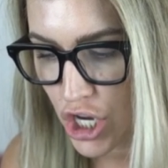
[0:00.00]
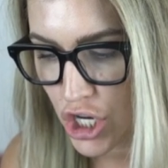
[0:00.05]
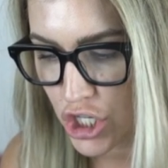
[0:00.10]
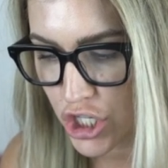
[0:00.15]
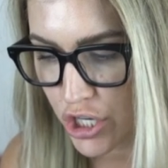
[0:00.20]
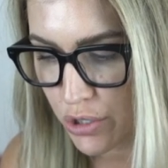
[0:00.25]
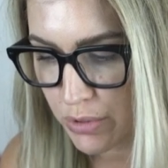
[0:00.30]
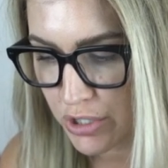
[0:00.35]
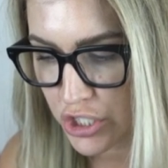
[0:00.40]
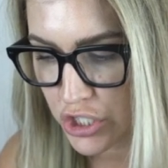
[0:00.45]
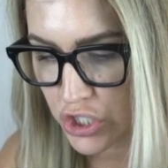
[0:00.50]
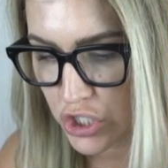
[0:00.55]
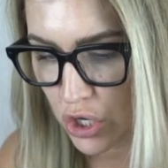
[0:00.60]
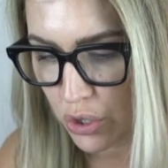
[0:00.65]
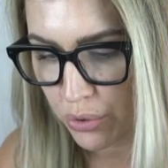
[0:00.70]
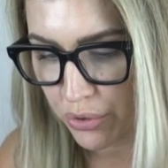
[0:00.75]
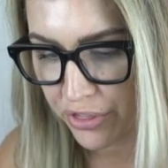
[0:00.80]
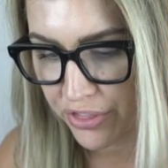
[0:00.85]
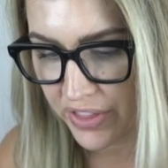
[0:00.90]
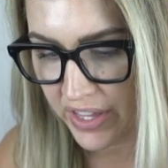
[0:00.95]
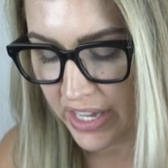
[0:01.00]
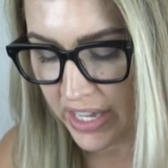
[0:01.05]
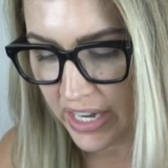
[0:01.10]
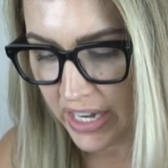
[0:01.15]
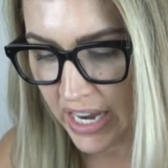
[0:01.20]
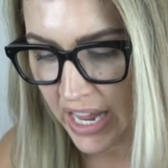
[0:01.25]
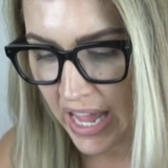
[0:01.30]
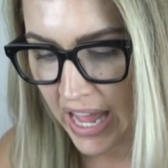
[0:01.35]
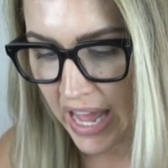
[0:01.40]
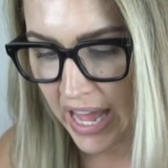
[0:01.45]
She was so
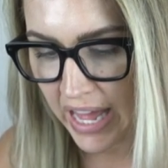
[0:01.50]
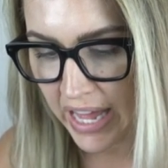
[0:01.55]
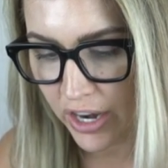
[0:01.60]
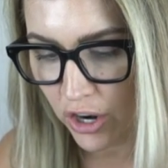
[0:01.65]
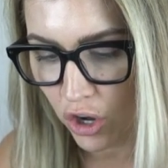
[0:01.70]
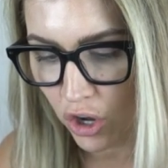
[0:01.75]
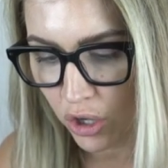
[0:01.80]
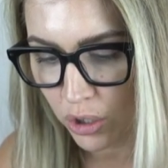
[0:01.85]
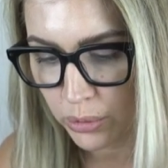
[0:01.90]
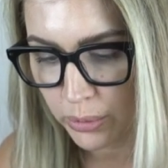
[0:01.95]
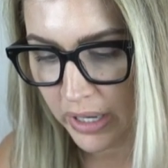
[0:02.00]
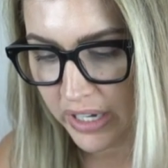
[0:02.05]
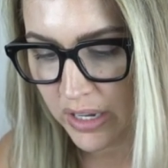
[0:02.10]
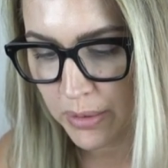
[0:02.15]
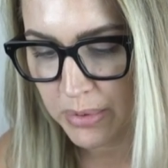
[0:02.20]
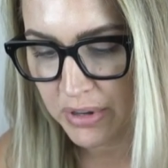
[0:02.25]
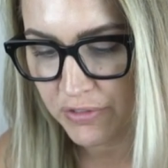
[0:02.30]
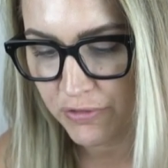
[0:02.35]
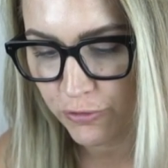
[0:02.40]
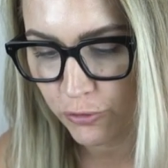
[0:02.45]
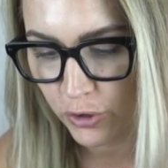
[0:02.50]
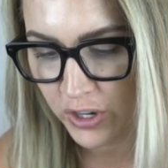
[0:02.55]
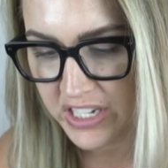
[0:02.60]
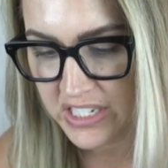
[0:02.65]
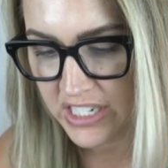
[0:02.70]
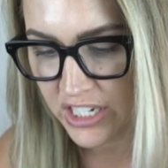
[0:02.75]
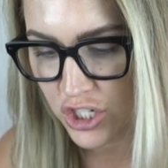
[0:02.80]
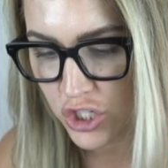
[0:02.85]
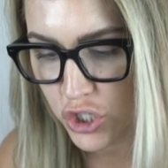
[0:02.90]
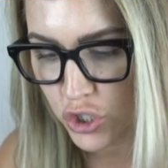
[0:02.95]
thin, had already been
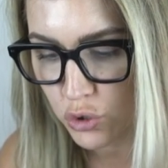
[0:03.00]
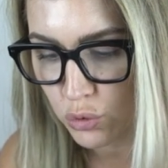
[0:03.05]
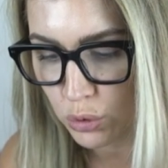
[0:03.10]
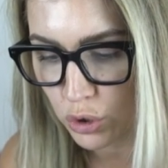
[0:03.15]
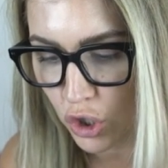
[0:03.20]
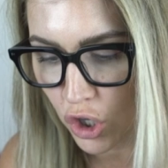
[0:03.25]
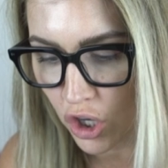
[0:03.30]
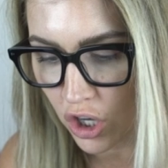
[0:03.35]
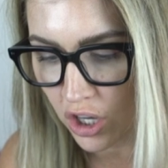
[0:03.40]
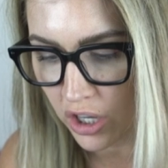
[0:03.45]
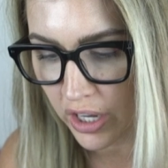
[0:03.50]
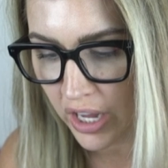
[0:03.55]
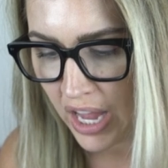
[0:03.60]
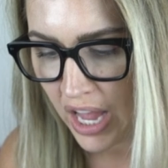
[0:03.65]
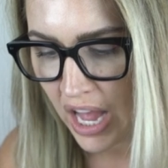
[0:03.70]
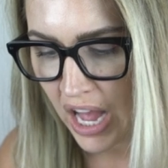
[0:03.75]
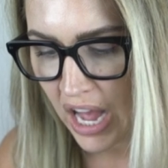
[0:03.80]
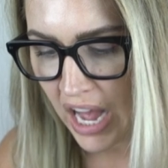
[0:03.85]
freezing too long.